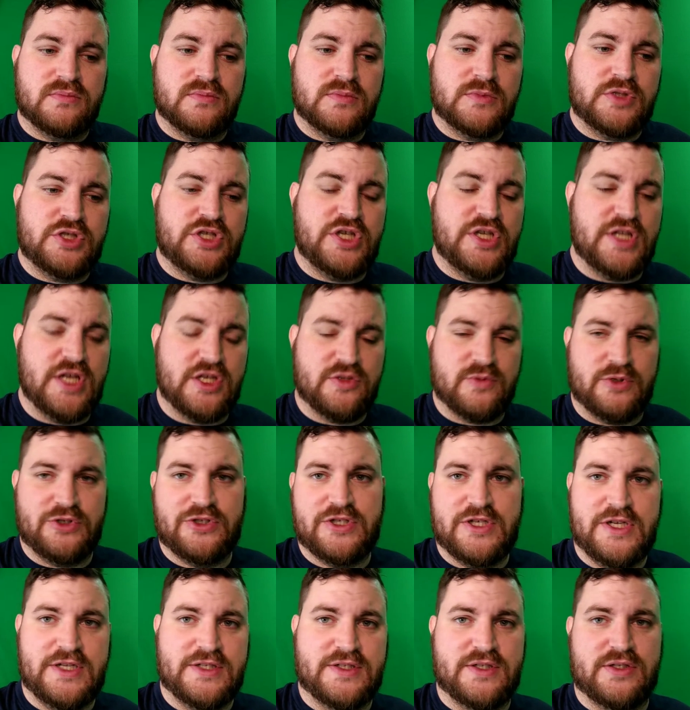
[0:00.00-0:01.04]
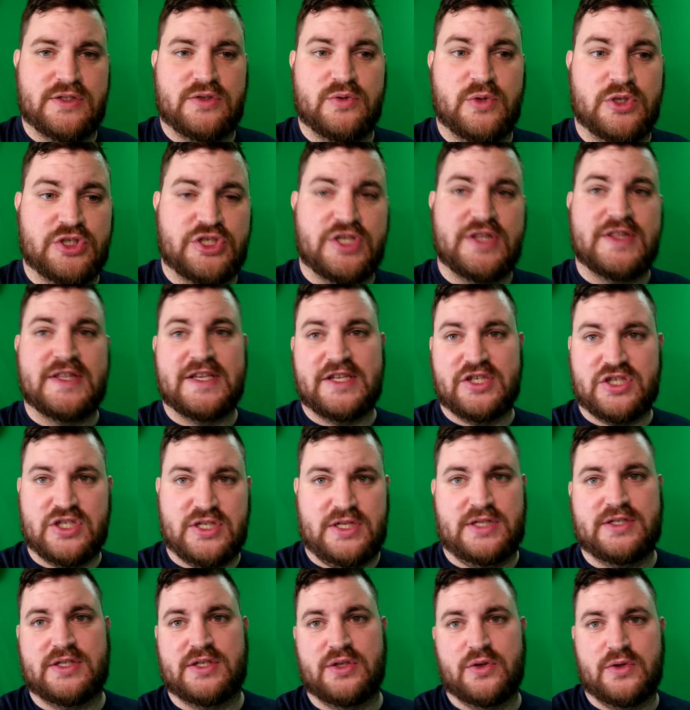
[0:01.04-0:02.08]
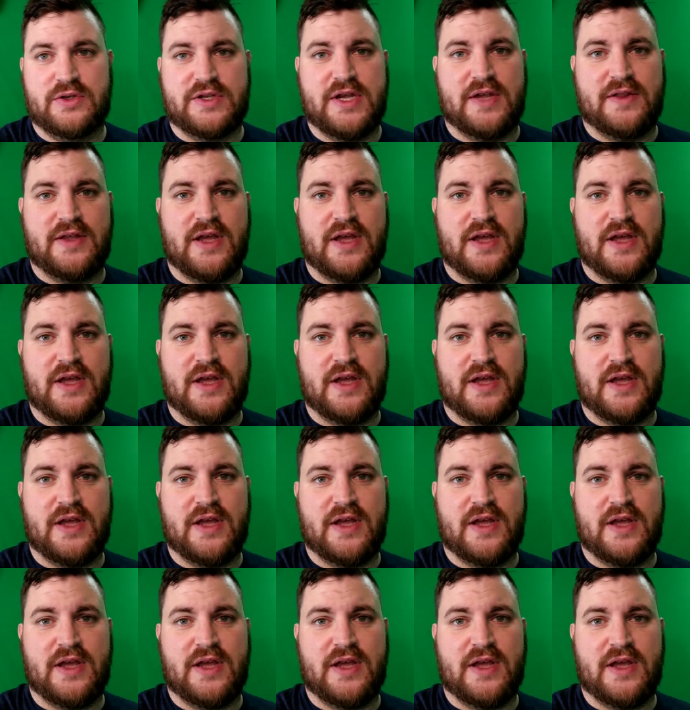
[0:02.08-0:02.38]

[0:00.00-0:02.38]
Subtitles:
she does what she needs to do, what she thinks she needs to do to take